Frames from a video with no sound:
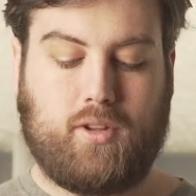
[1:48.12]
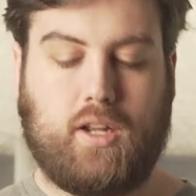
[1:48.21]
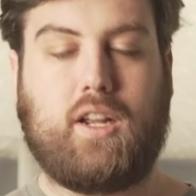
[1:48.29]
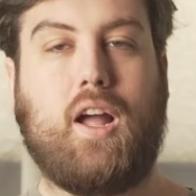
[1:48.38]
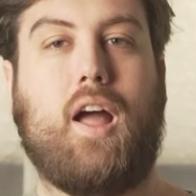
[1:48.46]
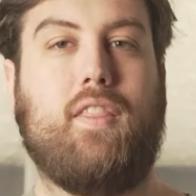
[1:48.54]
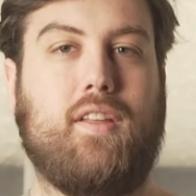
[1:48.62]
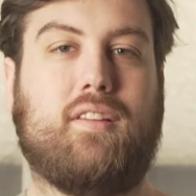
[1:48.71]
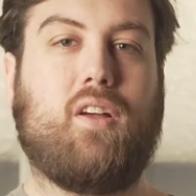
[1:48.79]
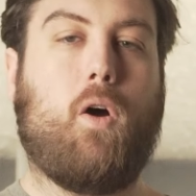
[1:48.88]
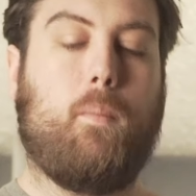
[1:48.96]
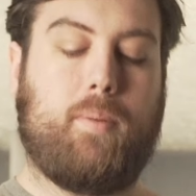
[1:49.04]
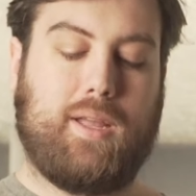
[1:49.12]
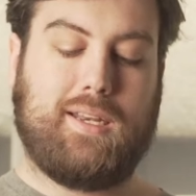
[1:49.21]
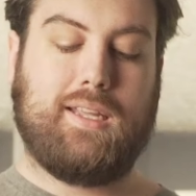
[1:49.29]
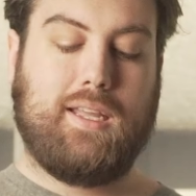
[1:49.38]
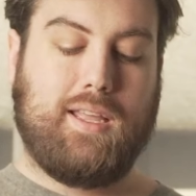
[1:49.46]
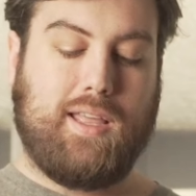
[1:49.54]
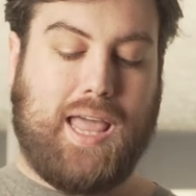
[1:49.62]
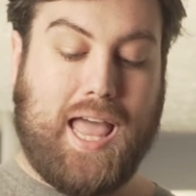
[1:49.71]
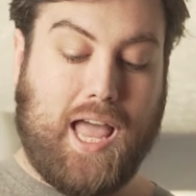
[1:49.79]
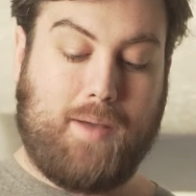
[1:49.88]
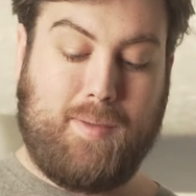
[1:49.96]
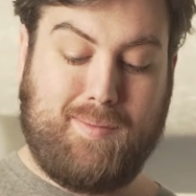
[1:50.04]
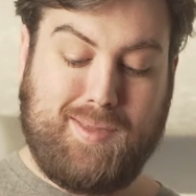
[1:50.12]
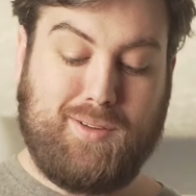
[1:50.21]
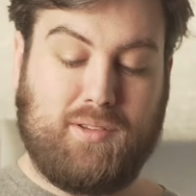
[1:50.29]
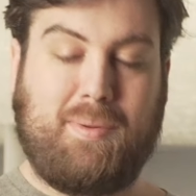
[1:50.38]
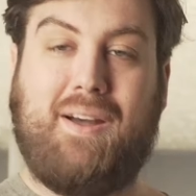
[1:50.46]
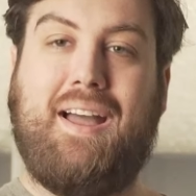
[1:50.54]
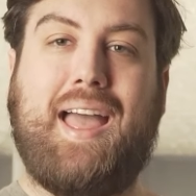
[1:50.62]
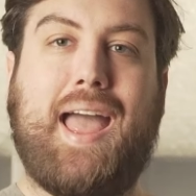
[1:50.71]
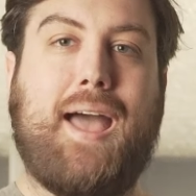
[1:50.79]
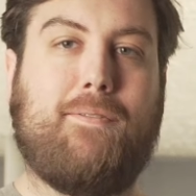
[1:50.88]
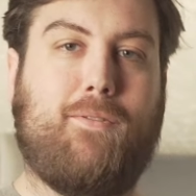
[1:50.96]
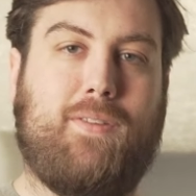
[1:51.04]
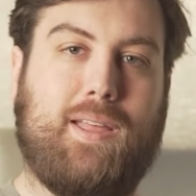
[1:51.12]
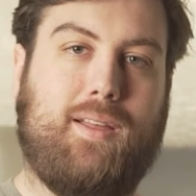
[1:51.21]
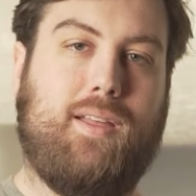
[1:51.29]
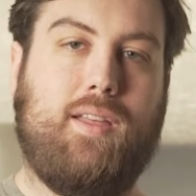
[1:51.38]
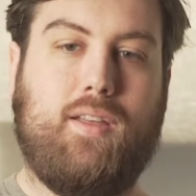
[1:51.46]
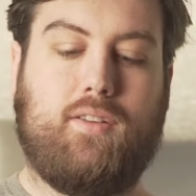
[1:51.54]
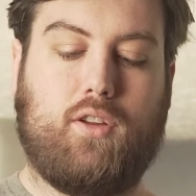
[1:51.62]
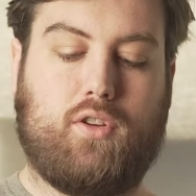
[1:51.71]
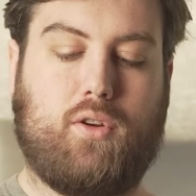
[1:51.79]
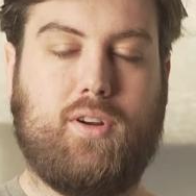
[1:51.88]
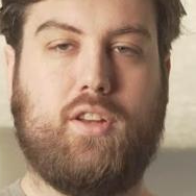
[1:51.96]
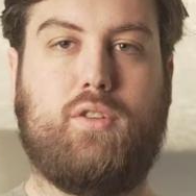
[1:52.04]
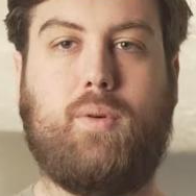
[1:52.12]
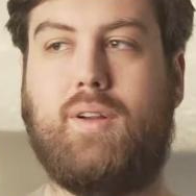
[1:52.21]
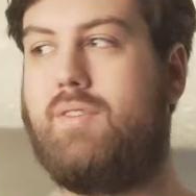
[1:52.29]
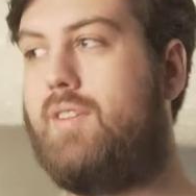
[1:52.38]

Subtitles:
gonna cut this open, maybe use about half of it to turn into our